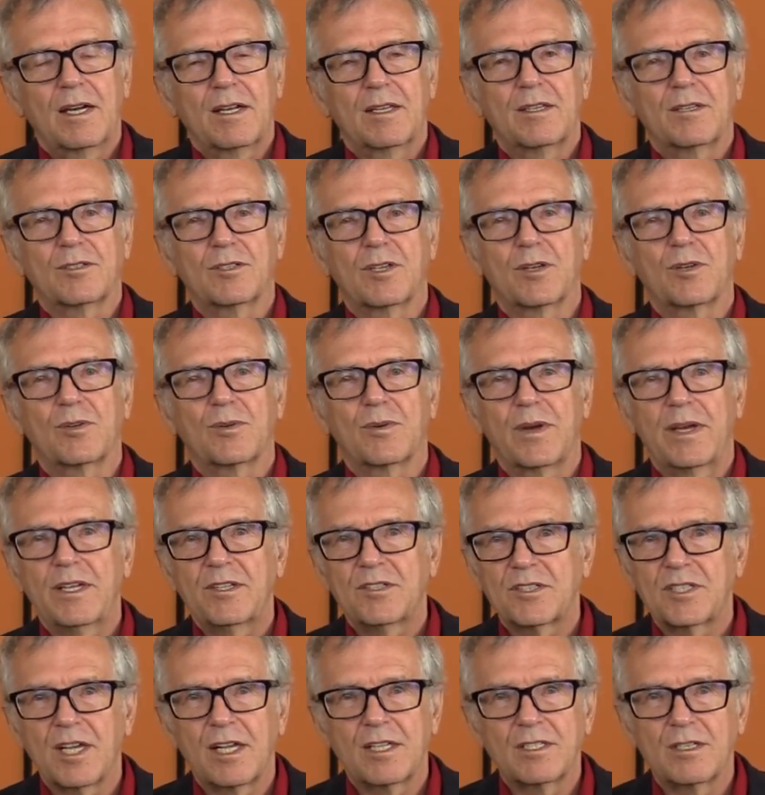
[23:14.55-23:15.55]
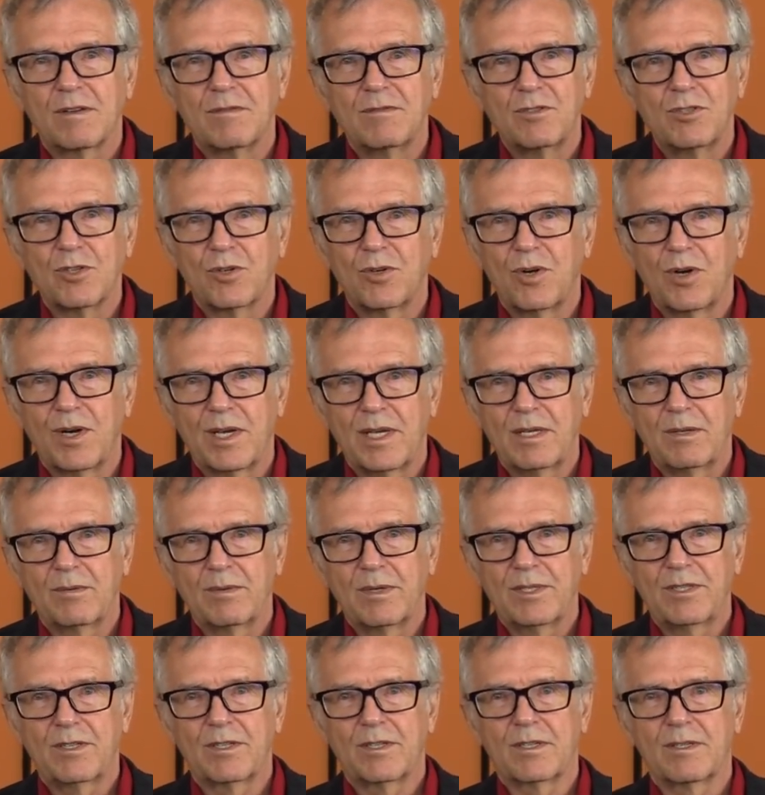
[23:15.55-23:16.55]
There's a great sense of joy
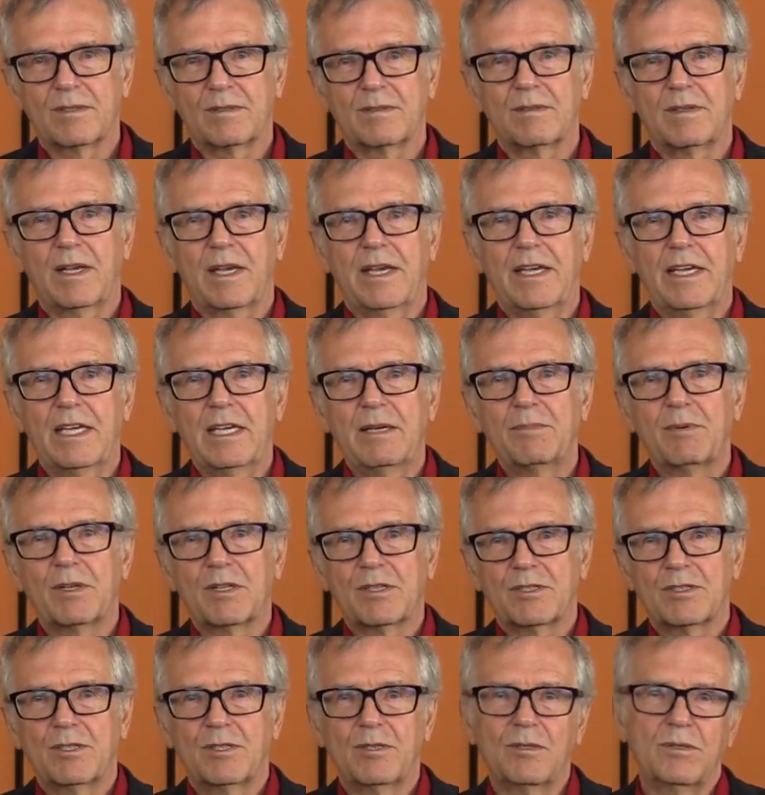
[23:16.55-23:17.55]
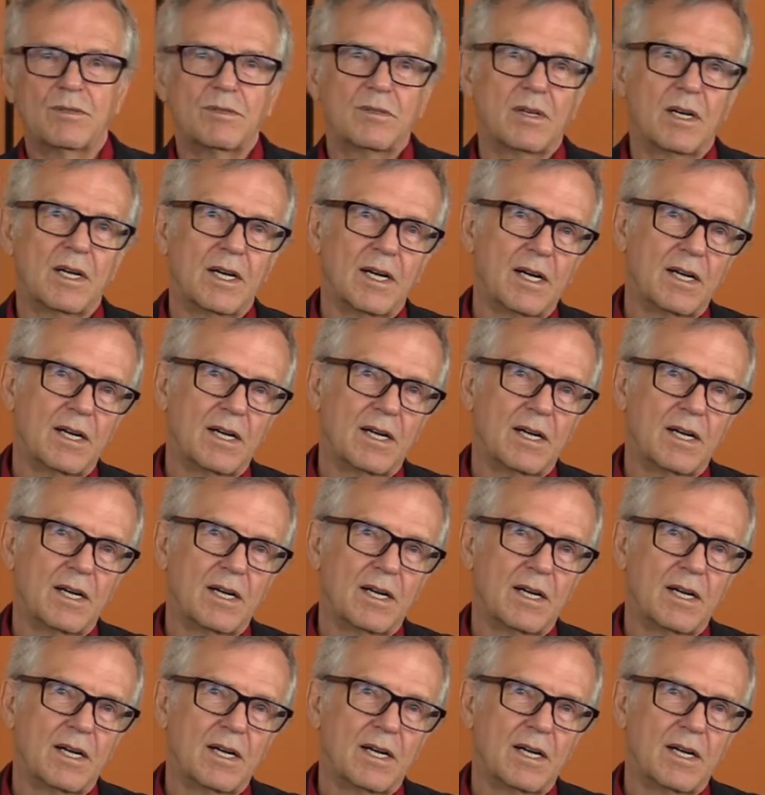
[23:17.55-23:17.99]
when you're able to